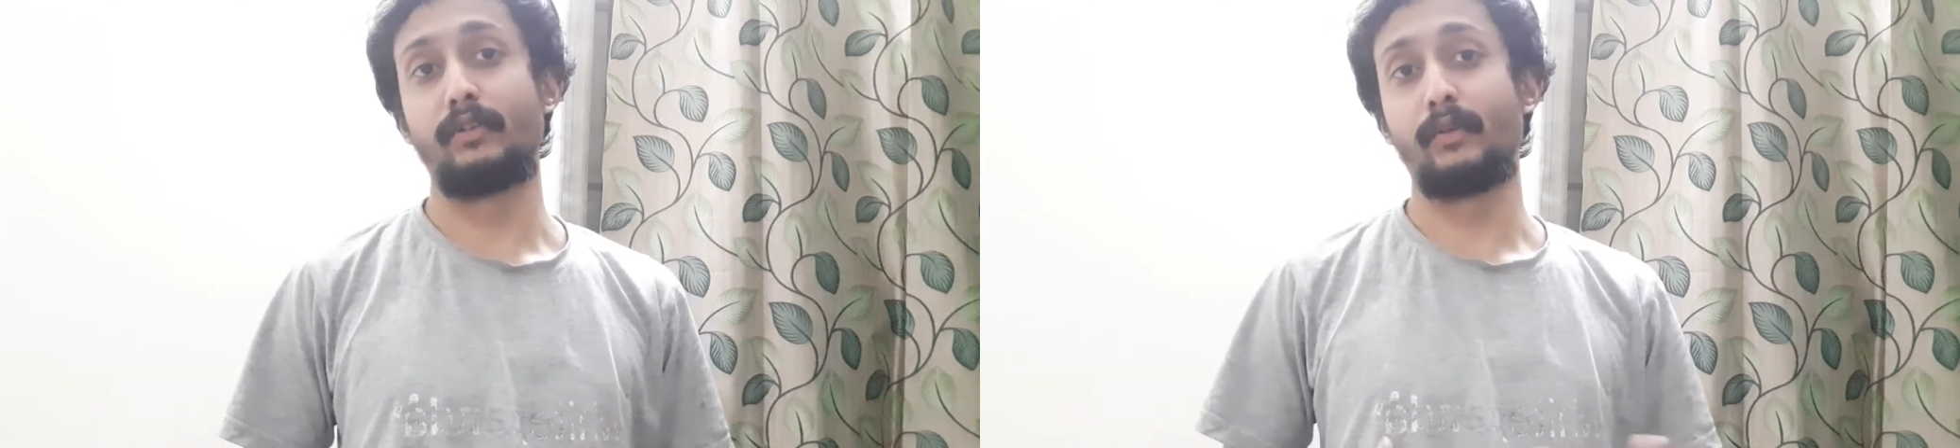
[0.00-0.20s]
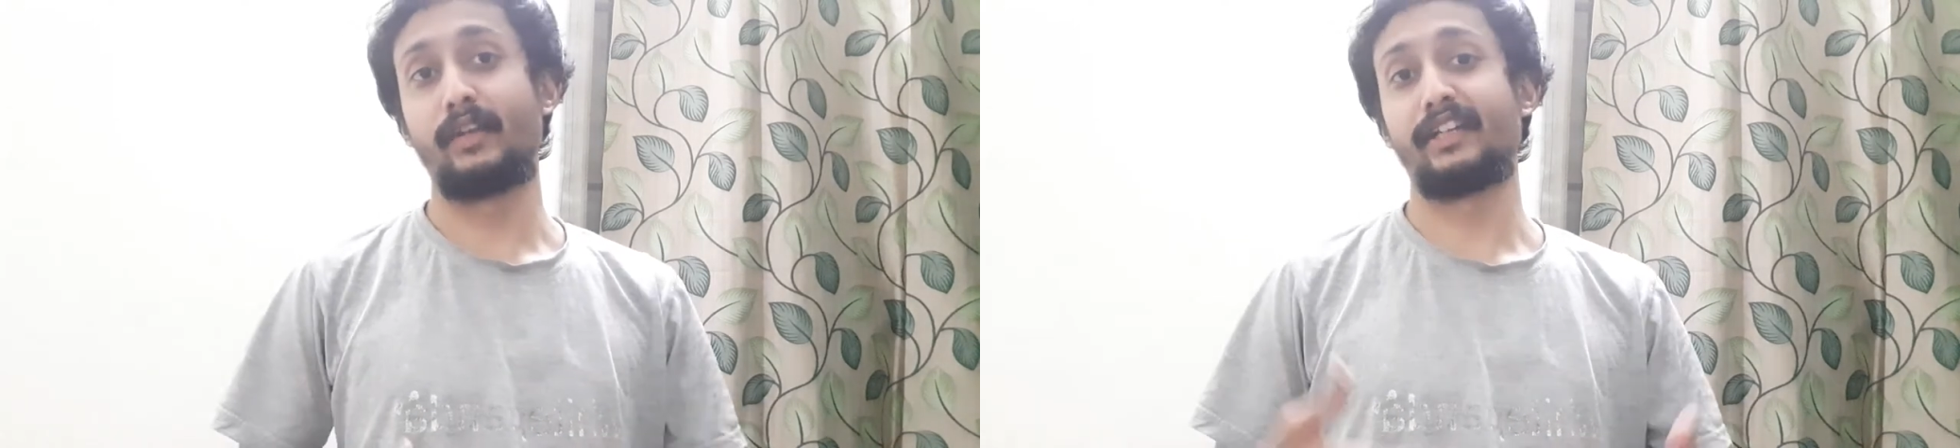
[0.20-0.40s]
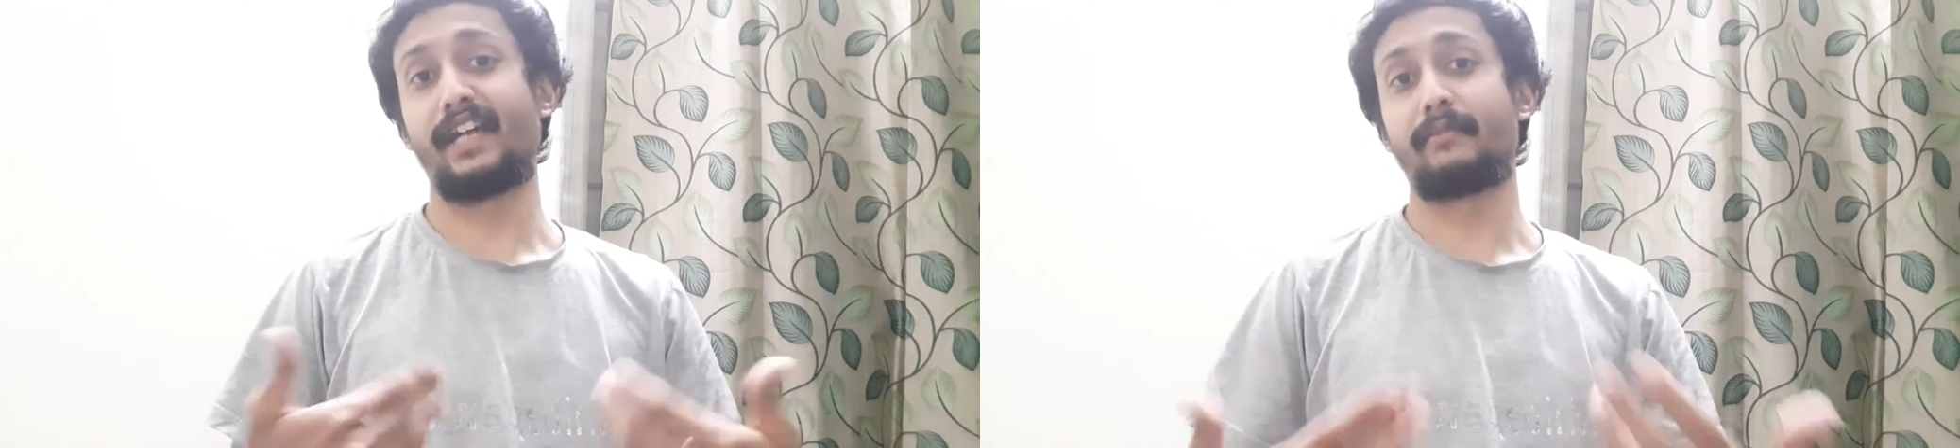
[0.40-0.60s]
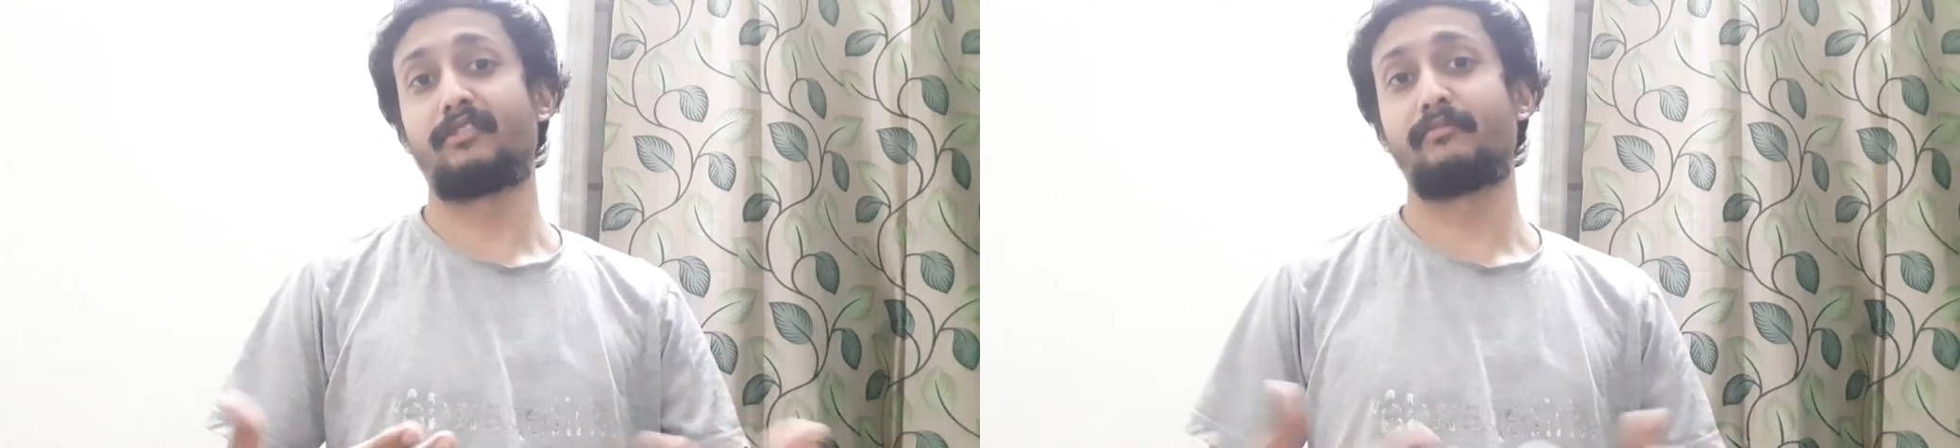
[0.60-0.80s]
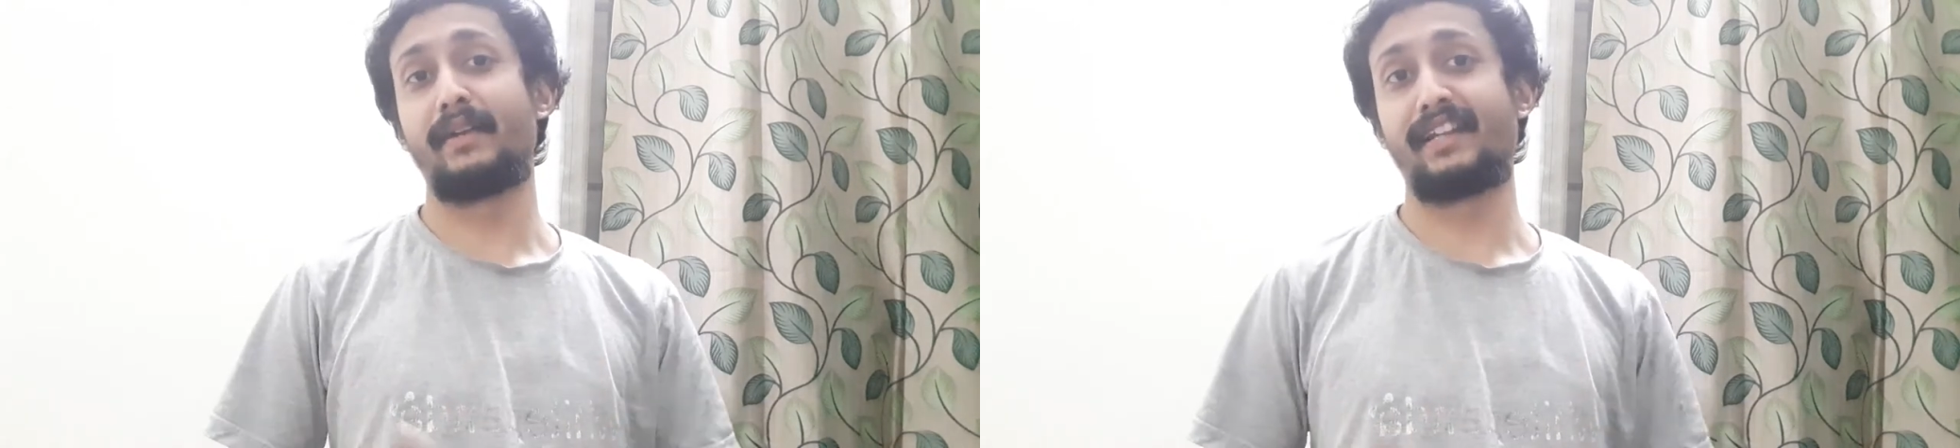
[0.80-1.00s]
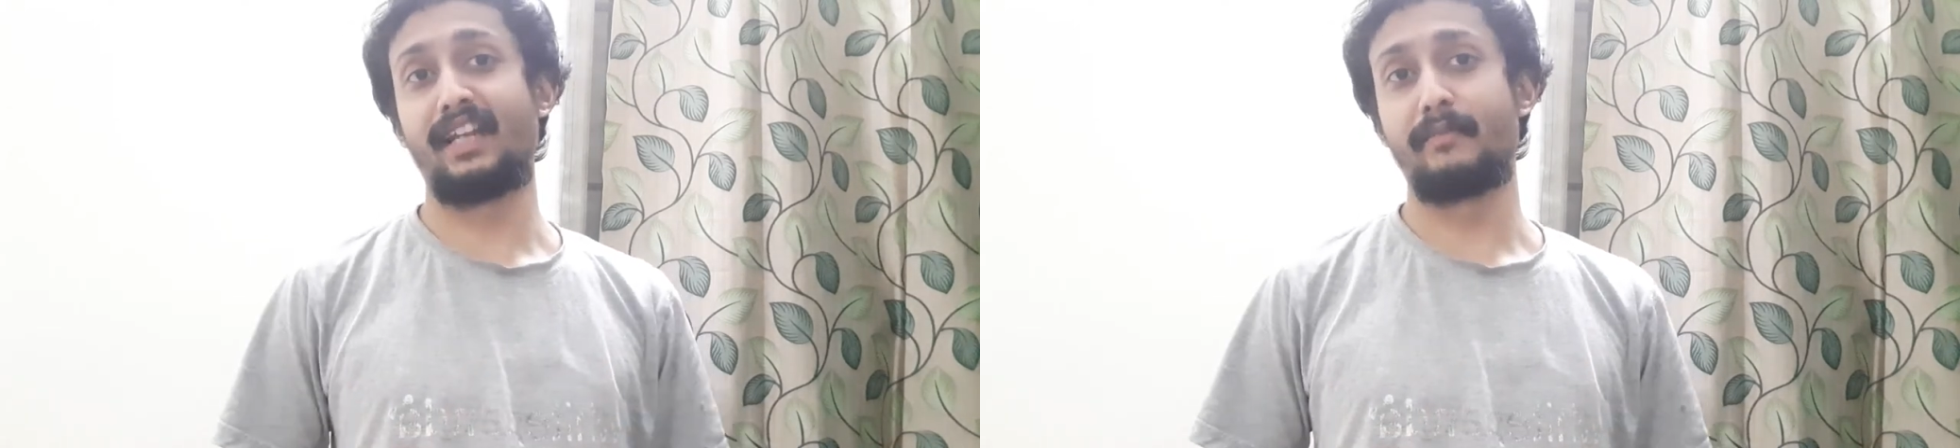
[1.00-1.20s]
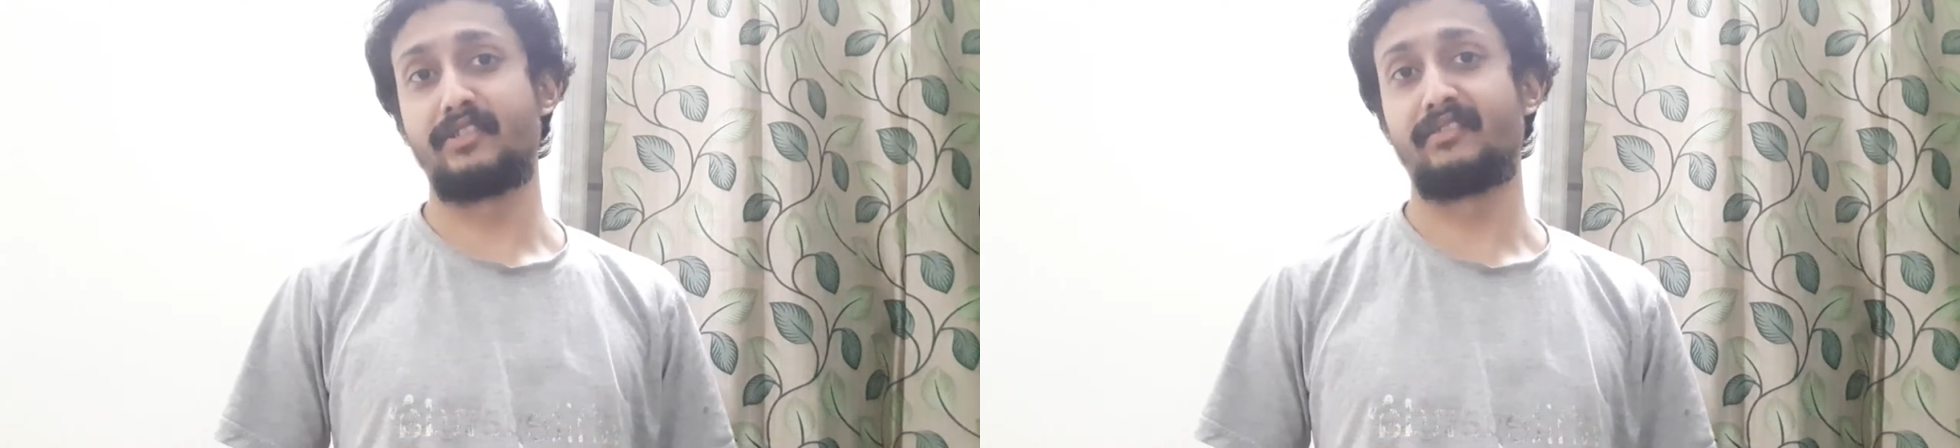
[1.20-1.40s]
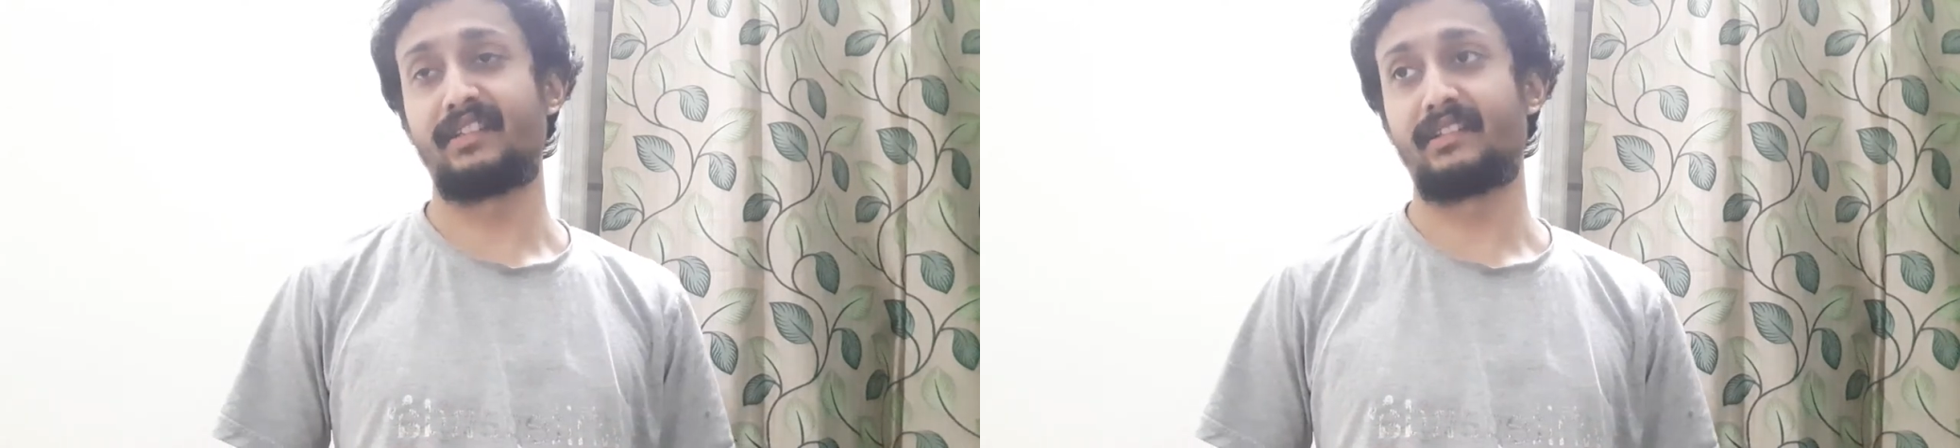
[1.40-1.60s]
during times of medical
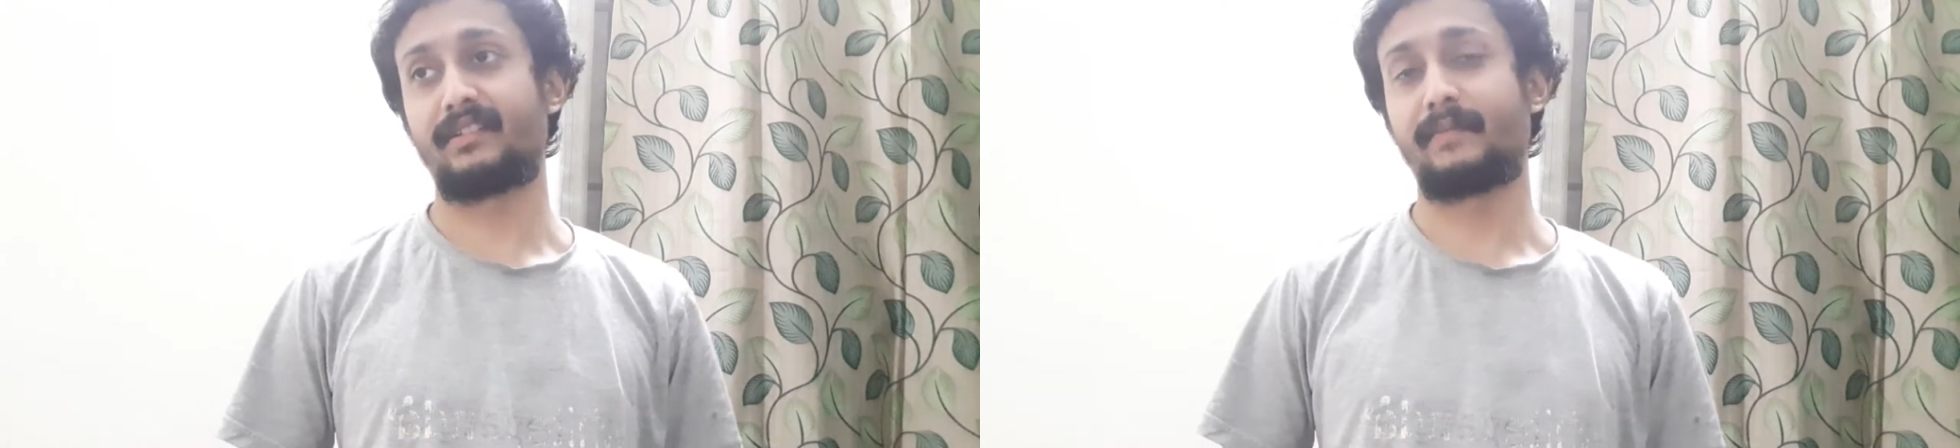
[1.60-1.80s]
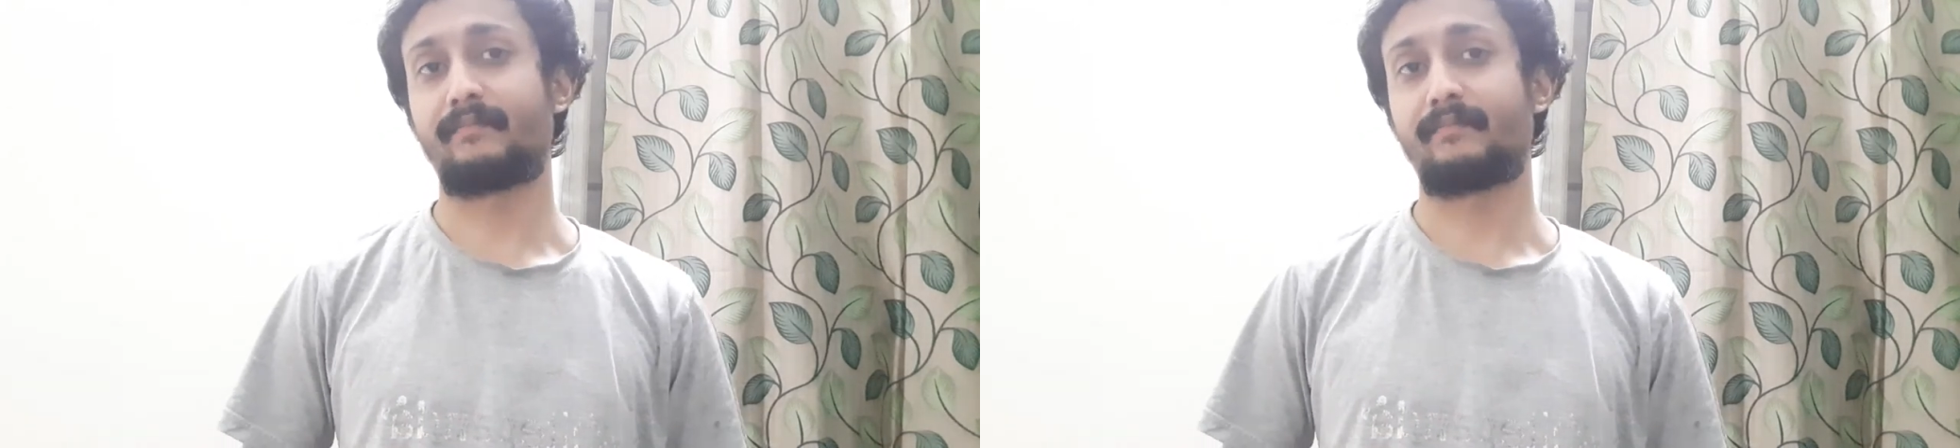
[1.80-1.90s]
emergencies.